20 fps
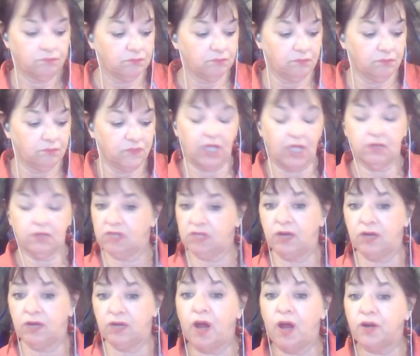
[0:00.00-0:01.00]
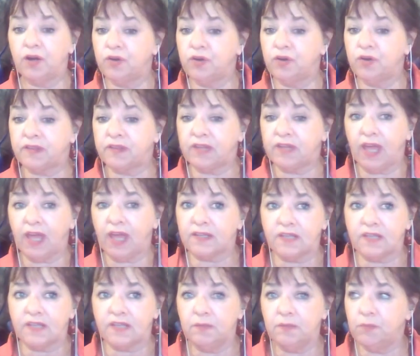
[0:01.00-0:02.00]
There are no attacks
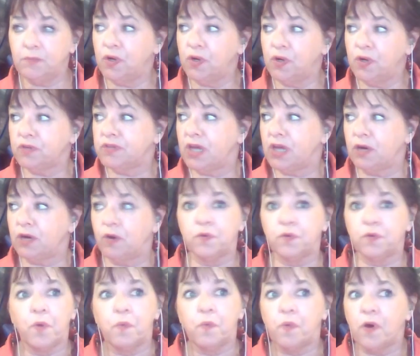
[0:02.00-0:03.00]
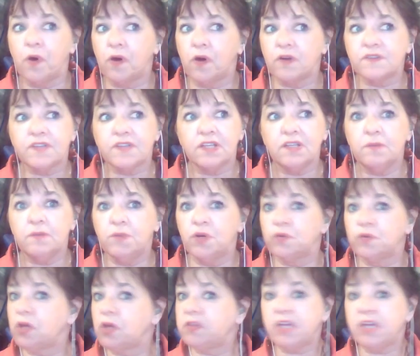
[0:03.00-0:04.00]
anymore. There are no wars anymore.
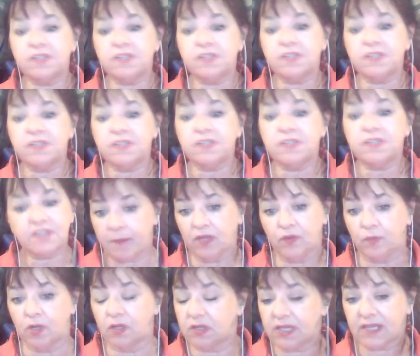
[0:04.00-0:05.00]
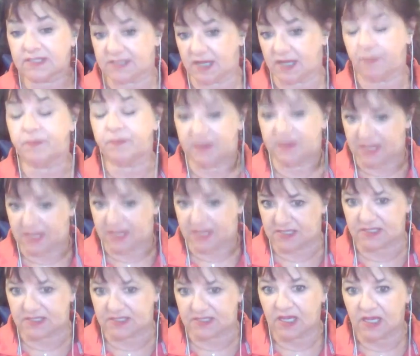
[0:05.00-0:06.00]
Nothing is happening in the world
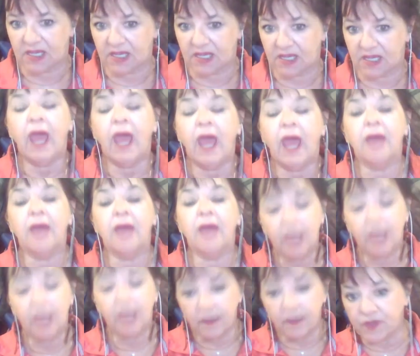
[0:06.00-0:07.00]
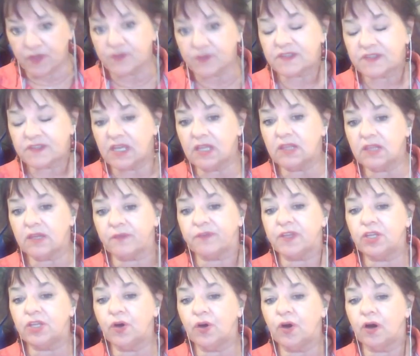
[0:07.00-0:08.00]
except this. Yeah. And then have you seen the
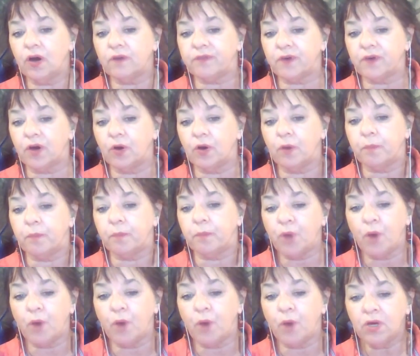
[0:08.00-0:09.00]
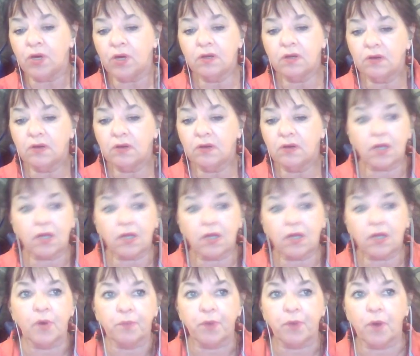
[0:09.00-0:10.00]
video of Obombom? I call him
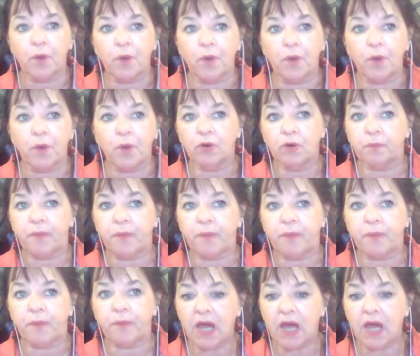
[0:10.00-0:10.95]
Obama.